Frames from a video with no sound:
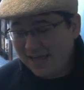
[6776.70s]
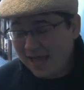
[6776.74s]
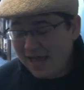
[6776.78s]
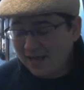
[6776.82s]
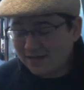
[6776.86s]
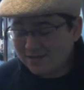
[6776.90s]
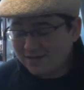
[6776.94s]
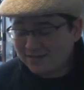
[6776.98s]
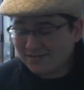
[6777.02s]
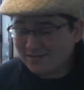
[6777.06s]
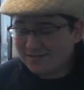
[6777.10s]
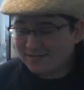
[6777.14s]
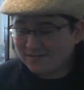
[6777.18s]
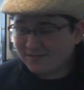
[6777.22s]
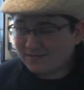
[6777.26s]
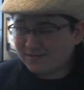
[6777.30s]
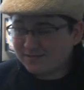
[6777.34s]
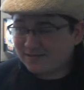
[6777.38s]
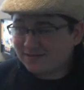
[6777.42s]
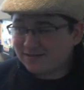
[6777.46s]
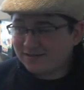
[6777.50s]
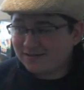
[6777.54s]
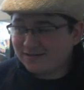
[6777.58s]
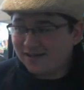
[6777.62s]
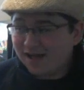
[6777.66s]
Yes. Forgot
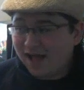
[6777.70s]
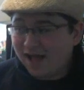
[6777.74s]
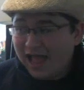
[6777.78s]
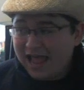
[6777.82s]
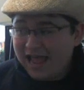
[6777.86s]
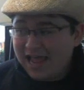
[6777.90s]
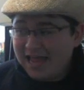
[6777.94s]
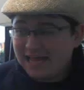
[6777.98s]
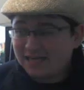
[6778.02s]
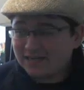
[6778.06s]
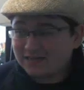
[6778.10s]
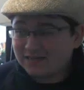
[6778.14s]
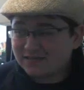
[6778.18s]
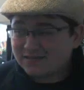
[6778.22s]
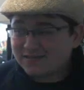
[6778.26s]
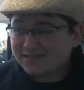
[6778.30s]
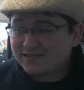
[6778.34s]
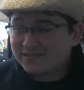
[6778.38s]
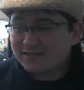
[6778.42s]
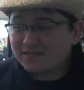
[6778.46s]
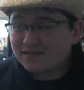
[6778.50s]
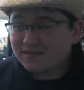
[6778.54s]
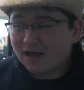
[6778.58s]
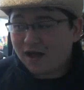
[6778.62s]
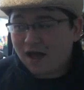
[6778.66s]
about that.
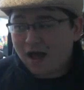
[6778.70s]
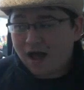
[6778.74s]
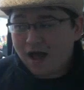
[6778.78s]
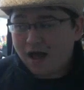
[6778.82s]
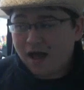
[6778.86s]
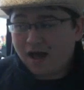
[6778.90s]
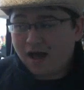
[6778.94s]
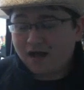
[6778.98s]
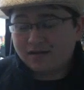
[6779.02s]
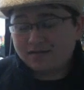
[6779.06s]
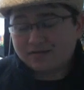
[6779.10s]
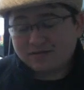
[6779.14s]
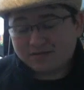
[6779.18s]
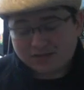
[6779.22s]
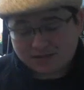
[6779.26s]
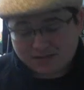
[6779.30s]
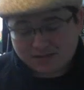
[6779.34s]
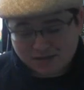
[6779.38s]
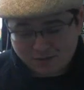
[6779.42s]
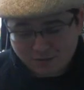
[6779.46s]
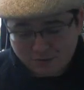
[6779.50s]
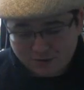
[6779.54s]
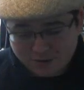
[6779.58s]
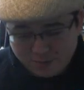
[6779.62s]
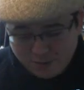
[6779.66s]
It's uh
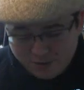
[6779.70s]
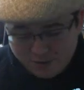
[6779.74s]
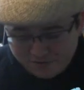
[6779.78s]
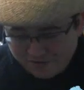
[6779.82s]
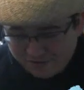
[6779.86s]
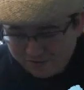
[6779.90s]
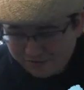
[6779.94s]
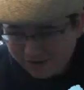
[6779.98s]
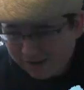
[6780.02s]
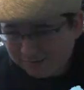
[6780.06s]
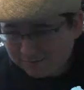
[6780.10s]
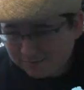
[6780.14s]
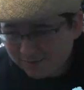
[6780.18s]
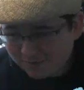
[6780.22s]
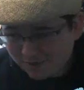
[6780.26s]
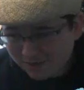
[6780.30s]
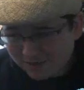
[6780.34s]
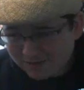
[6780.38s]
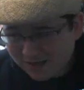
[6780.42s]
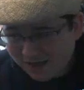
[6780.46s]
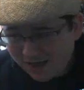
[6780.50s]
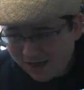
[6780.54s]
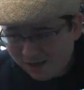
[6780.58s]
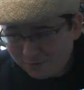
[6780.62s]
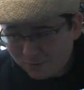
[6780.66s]
still one of my favorite games of all
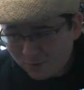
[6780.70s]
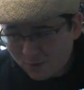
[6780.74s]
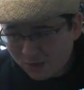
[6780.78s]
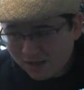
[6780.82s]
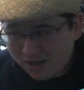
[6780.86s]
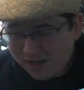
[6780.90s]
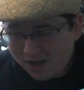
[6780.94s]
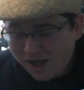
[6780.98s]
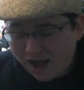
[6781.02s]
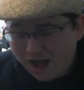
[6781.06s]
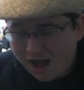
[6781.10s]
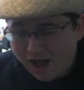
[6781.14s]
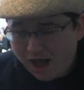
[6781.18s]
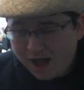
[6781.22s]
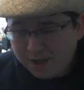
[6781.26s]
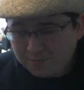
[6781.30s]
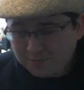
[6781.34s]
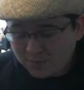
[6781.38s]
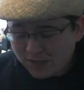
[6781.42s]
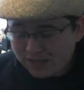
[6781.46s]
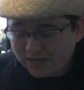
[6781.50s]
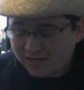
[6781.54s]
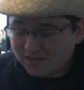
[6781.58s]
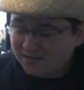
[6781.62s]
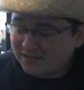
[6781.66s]
time. I
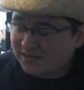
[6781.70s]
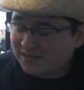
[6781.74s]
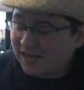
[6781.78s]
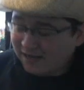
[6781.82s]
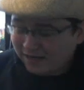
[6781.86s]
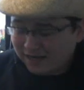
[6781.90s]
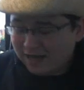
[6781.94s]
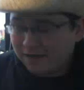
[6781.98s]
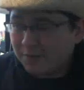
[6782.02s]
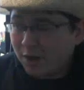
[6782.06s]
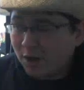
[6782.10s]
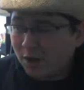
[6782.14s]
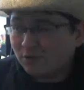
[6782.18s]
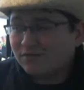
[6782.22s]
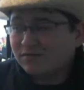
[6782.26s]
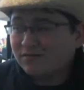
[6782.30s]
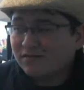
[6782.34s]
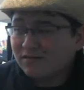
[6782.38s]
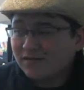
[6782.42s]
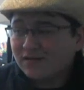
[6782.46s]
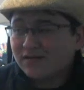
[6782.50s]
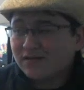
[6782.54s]
played it the day it came out.